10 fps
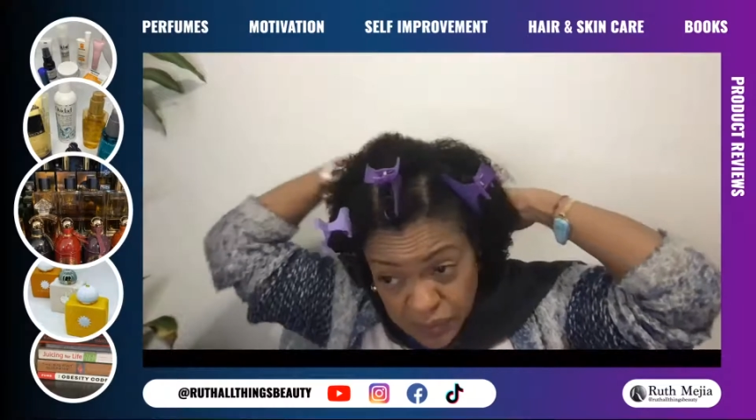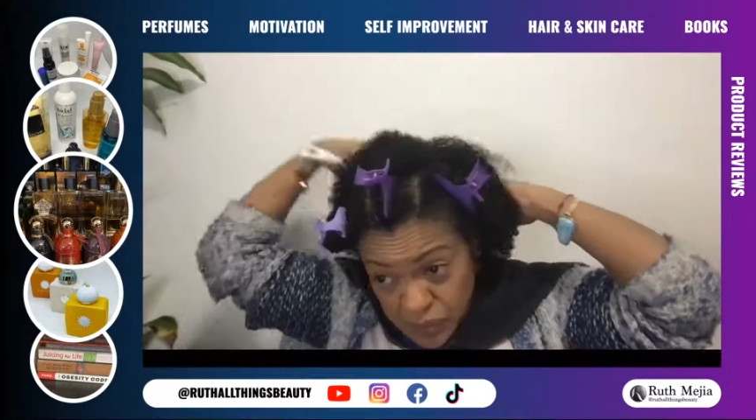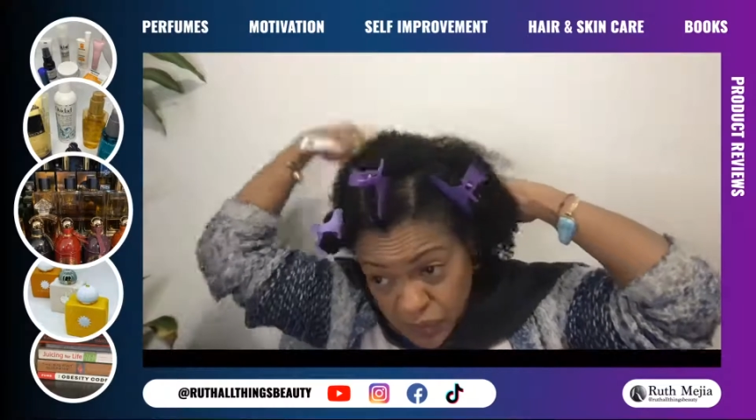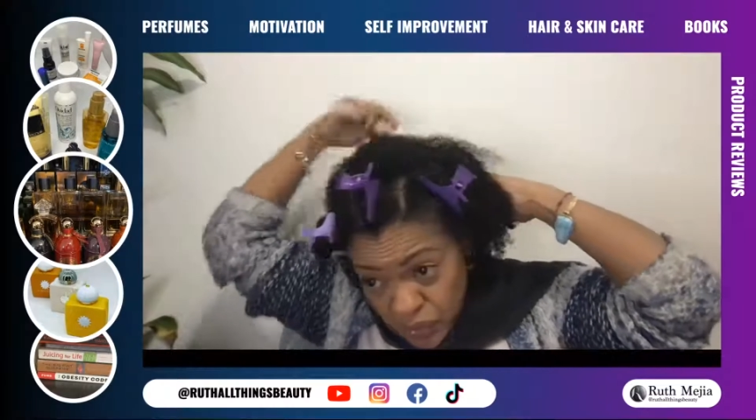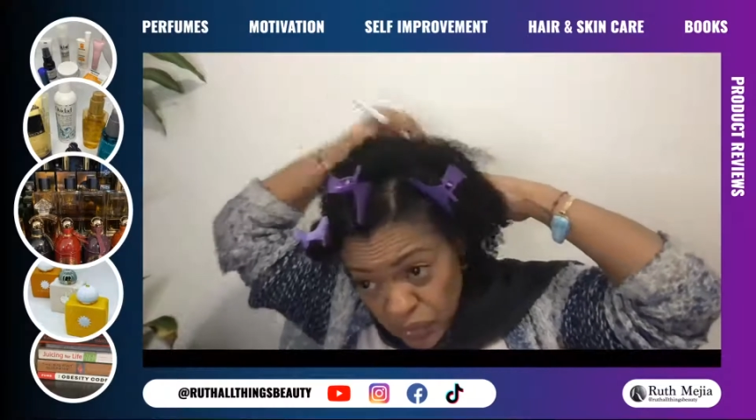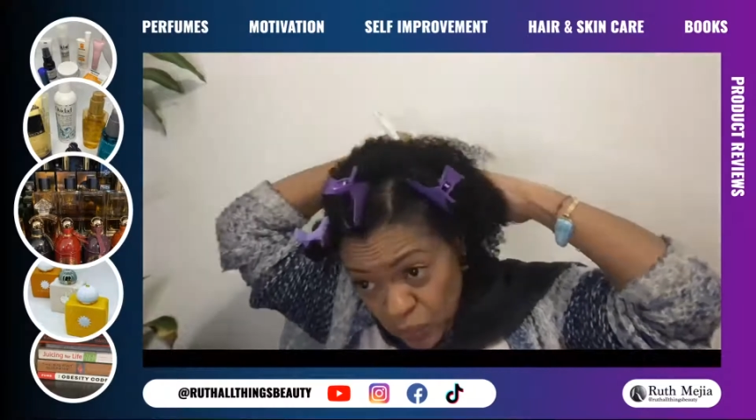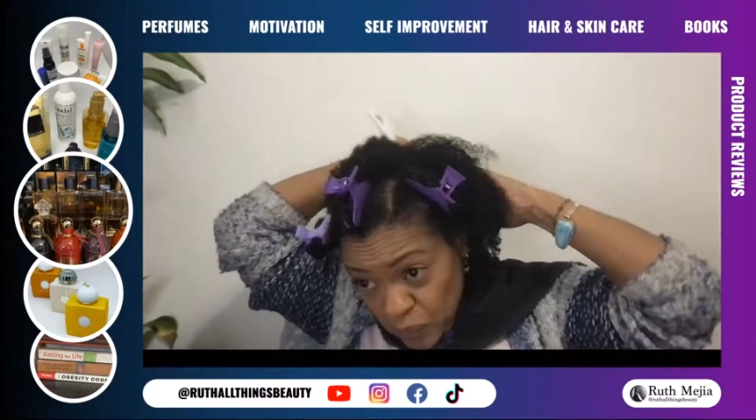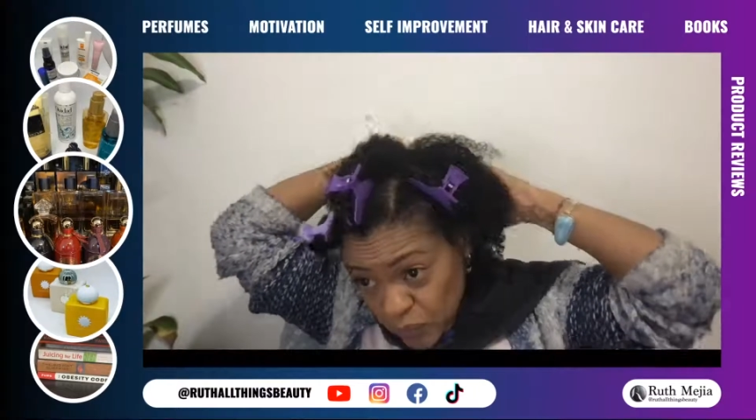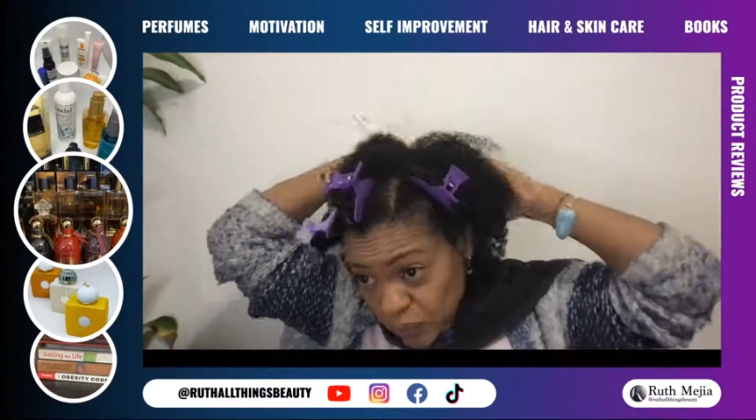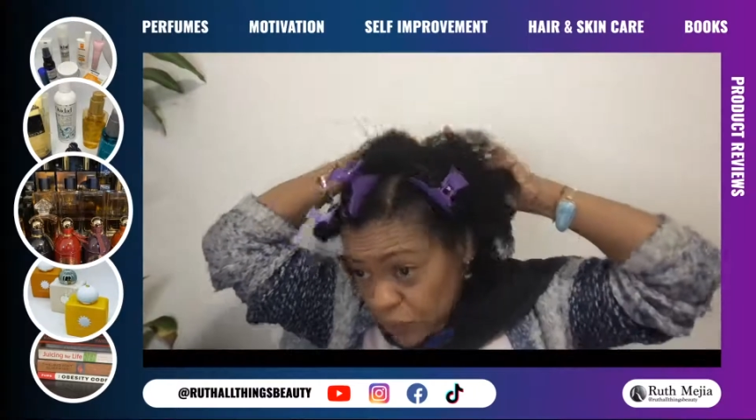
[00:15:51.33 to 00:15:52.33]
so you
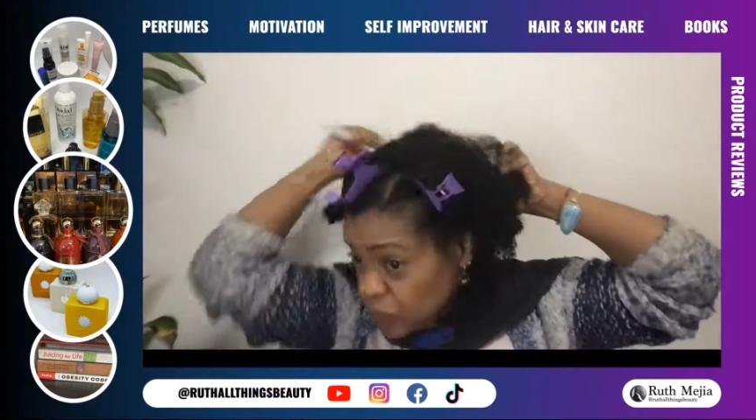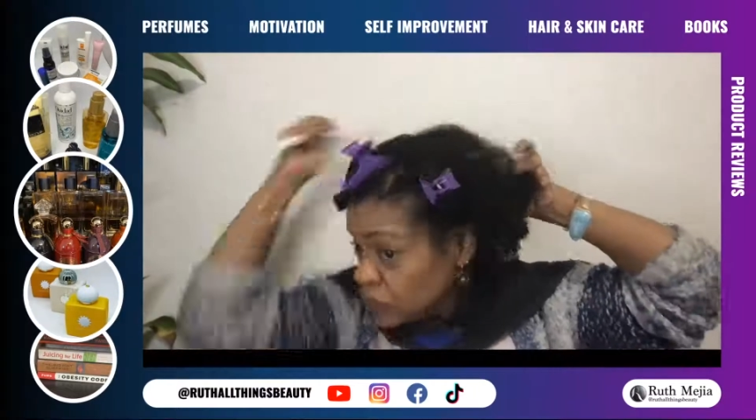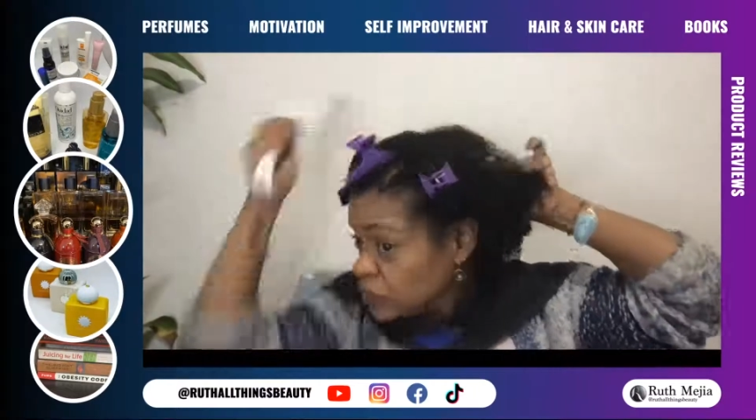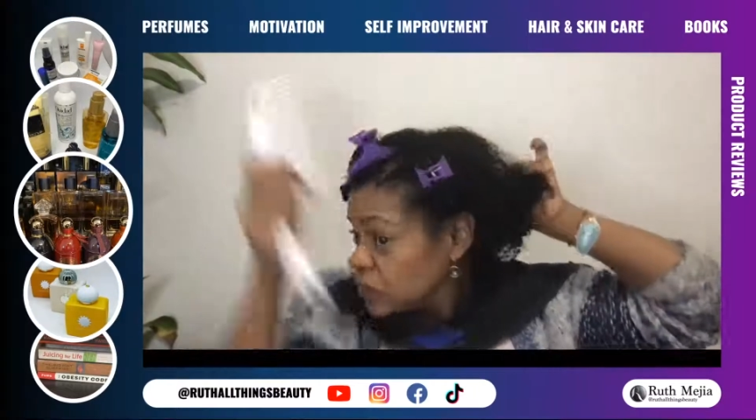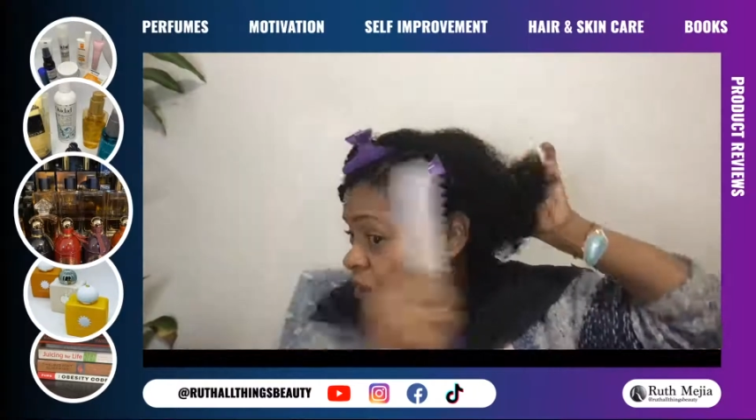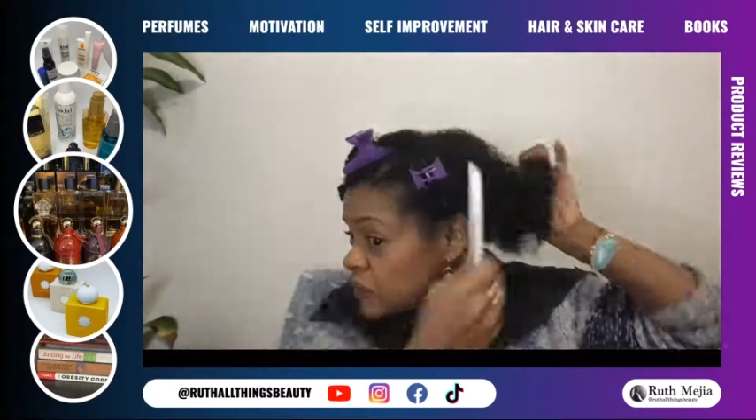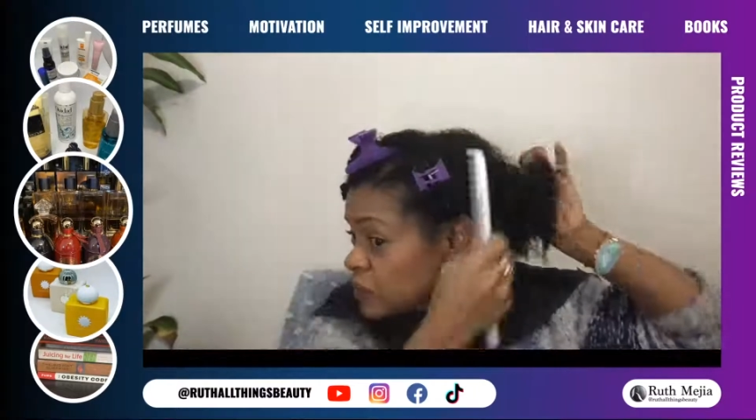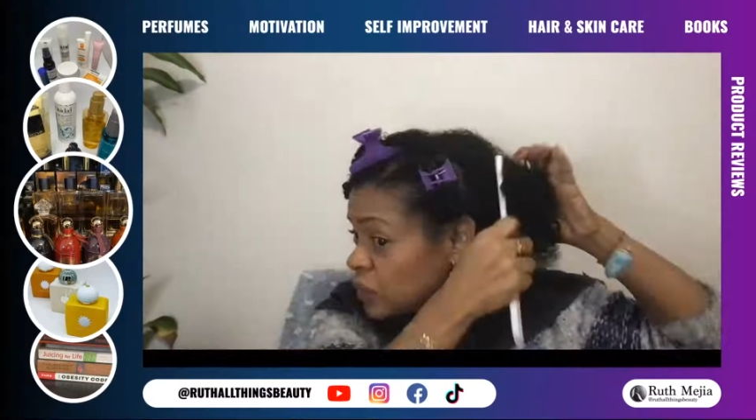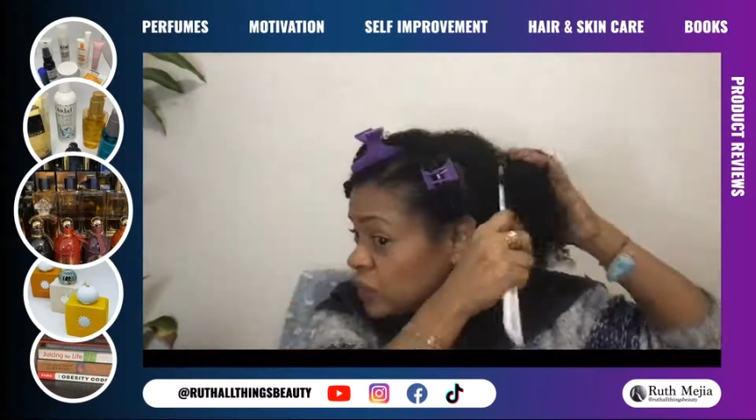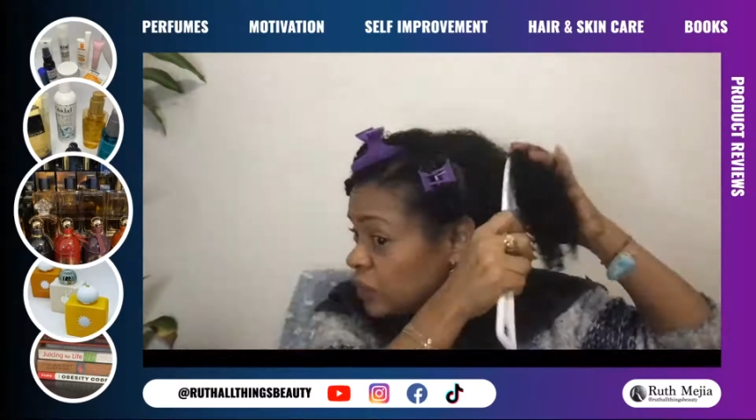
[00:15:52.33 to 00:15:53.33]
will do this
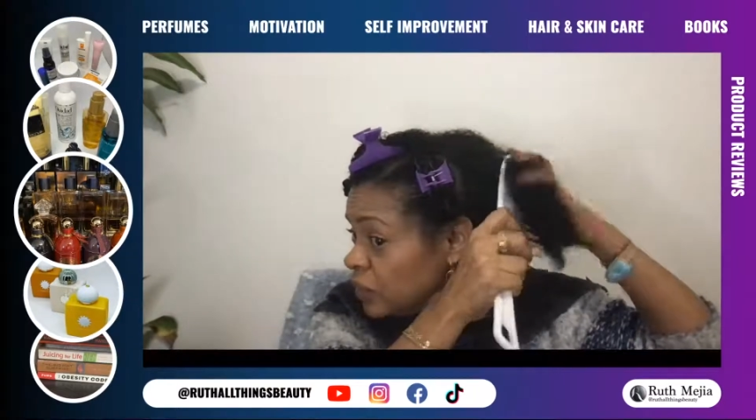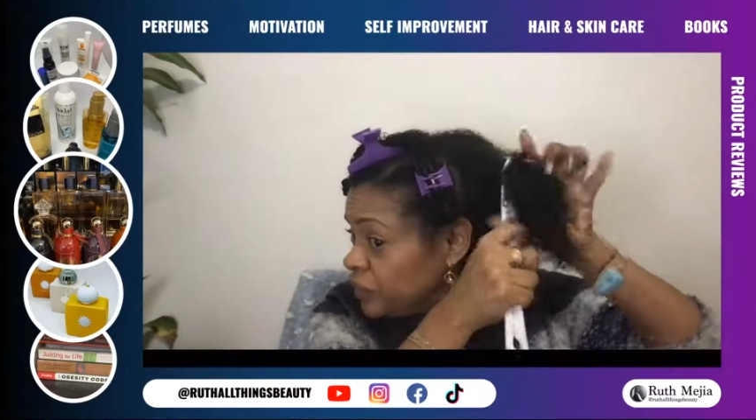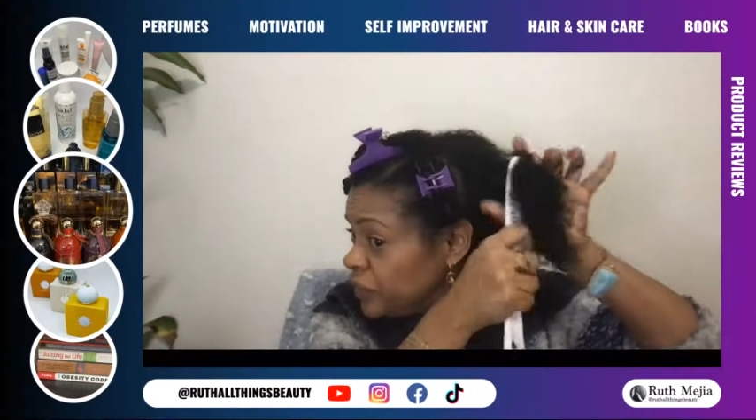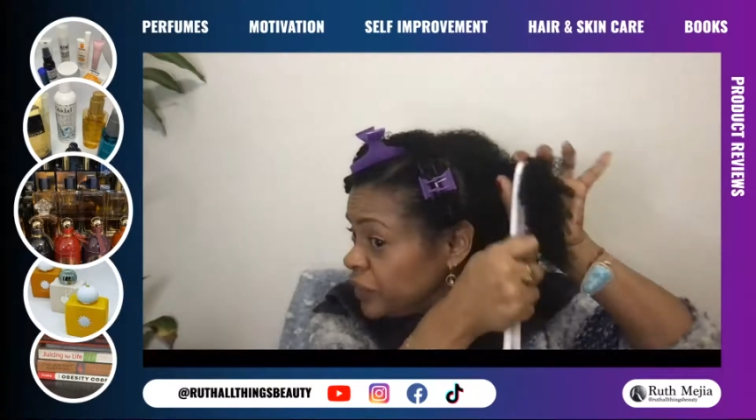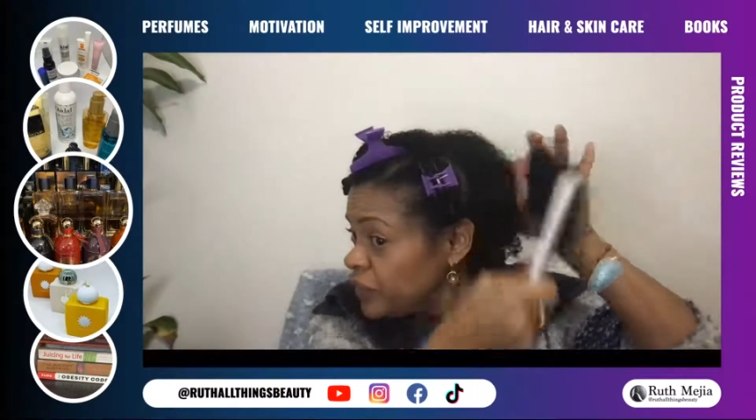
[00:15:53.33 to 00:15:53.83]
all over.